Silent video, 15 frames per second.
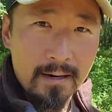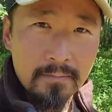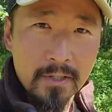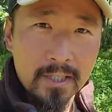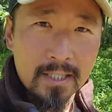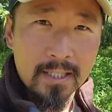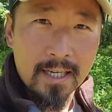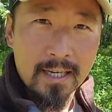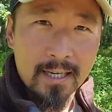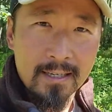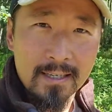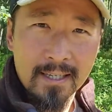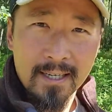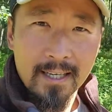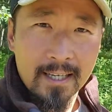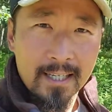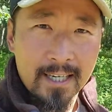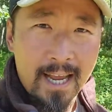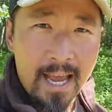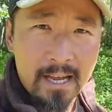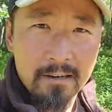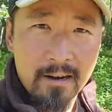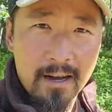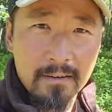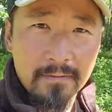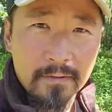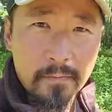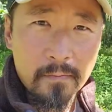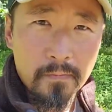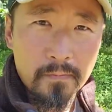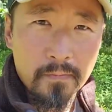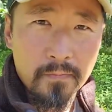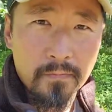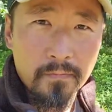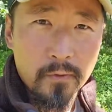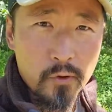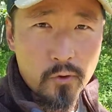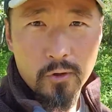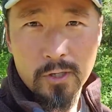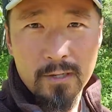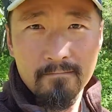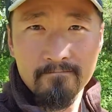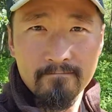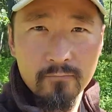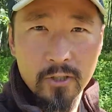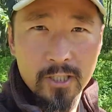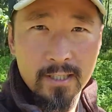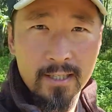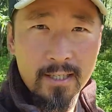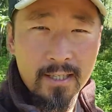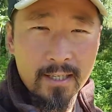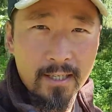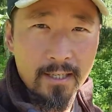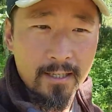I'm just uh, gonna hand off some food really.